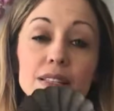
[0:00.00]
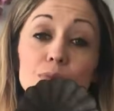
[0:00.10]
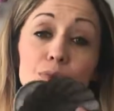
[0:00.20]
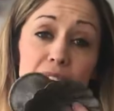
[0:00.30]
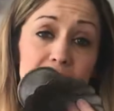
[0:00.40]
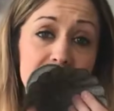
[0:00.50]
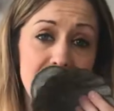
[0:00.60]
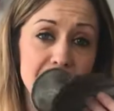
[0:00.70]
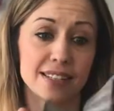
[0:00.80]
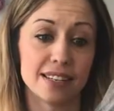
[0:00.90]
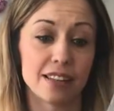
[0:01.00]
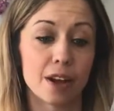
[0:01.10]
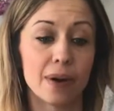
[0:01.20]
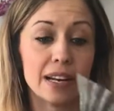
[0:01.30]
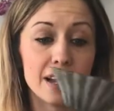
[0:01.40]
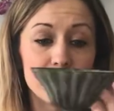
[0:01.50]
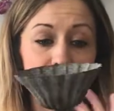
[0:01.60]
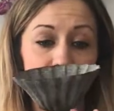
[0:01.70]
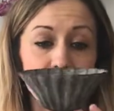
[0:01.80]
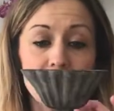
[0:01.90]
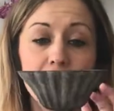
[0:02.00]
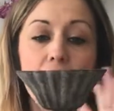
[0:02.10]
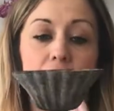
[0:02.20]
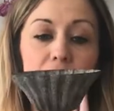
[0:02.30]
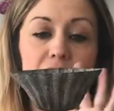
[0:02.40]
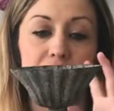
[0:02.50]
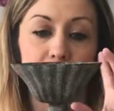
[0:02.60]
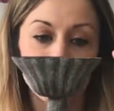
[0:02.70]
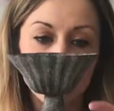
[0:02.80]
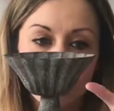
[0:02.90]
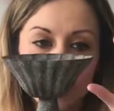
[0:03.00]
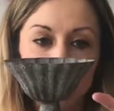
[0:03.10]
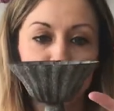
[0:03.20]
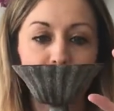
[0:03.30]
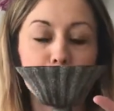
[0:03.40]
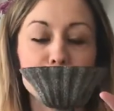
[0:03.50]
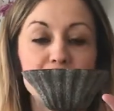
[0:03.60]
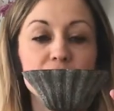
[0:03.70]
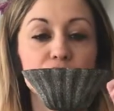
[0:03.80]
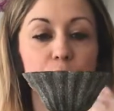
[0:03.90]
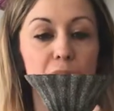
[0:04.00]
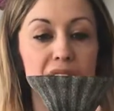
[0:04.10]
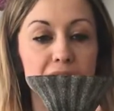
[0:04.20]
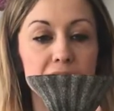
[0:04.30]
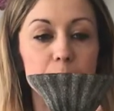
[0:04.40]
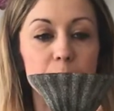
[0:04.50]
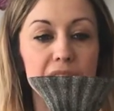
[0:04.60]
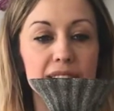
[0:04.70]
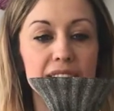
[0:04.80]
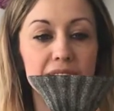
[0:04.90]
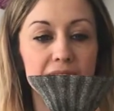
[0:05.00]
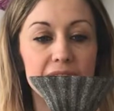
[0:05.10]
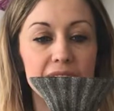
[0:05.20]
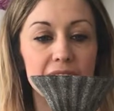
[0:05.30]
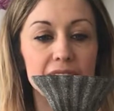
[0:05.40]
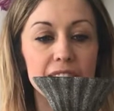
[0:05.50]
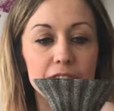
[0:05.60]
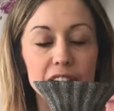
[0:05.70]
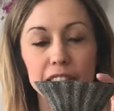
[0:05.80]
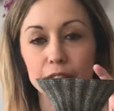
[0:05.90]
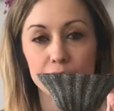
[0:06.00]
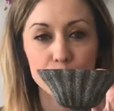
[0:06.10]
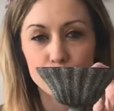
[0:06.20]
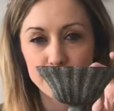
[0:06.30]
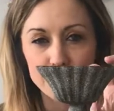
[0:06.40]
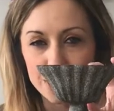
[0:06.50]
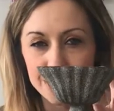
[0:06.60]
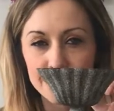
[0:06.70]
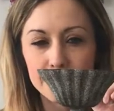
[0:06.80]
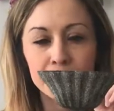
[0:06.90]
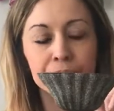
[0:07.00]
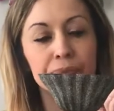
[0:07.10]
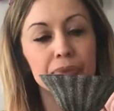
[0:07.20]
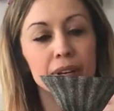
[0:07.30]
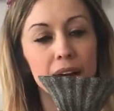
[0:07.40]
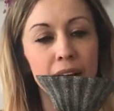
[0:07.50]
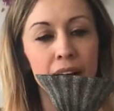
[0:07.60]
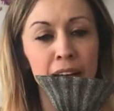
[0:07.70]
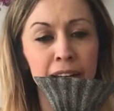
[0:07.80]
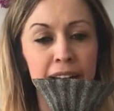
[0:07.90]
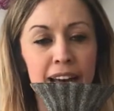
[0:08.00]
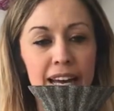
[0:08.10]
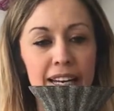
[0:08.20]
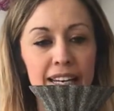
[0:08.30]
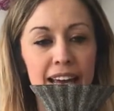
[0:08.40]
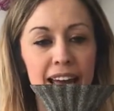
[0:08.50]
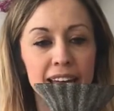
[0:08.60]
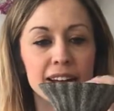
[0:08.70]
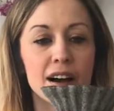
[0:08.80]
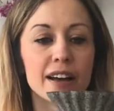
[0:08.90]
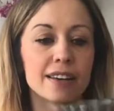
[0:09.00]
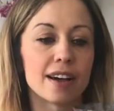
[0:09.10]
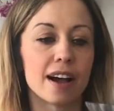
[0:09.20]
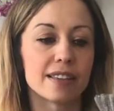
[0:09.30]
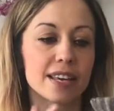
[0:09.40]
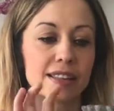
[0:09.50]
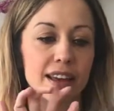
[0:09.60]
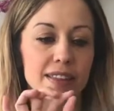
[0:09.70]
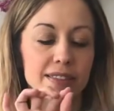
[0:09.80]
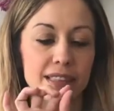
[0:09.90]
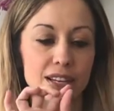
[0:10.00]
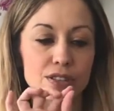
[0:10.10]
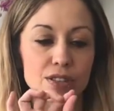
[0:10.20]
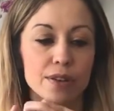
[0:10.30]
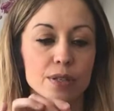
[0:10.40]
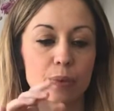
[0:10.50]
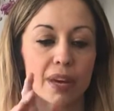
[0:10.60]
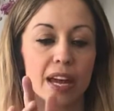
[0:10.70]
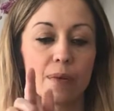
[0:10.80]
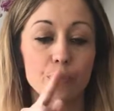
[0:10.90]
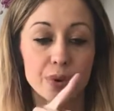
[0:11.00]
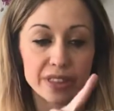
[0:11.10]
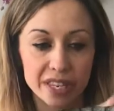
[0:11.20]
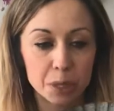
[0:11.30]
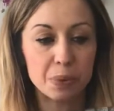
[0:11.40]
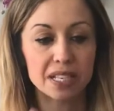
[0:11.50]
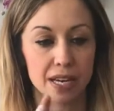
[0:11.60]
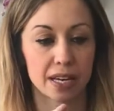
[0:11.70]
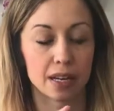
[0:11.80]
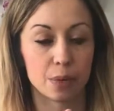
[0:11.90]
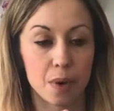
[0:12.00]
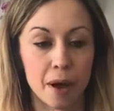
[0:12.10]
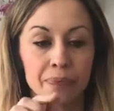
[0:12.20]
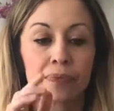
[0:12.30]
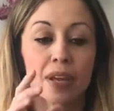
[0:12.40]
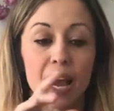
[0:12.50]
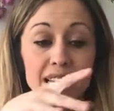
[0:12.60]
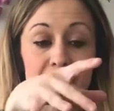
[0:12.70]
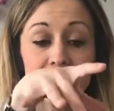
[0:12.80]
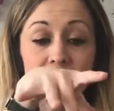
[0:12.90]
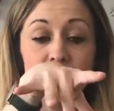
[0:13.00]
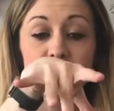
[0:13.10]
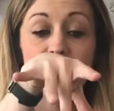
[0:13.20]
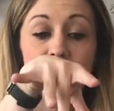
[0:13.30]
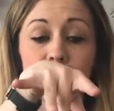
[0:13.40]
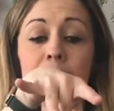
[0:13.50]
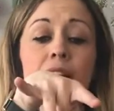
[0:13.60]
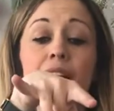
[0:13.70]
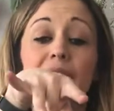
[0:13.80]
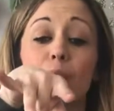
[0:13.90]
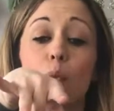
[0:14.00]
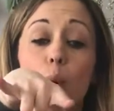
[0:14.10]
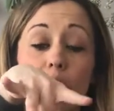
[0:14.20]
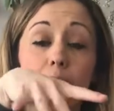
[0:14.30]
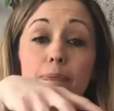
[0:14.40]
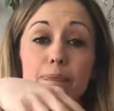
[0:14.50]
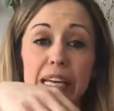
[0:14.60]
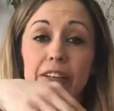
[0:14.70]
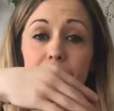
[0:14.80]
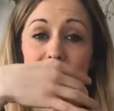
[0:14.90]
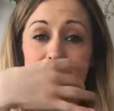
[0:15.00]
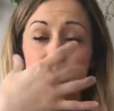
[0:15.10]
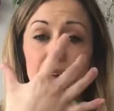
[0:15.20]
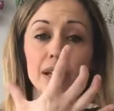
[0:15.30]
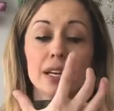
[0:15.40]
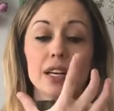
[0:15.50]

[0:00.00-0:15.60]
are really handy though. I love they're all like miniature ones, but I think they're a lovely little Grecian. And again, I think they're so sweet. And with this particular one, I tend to just have like one big flower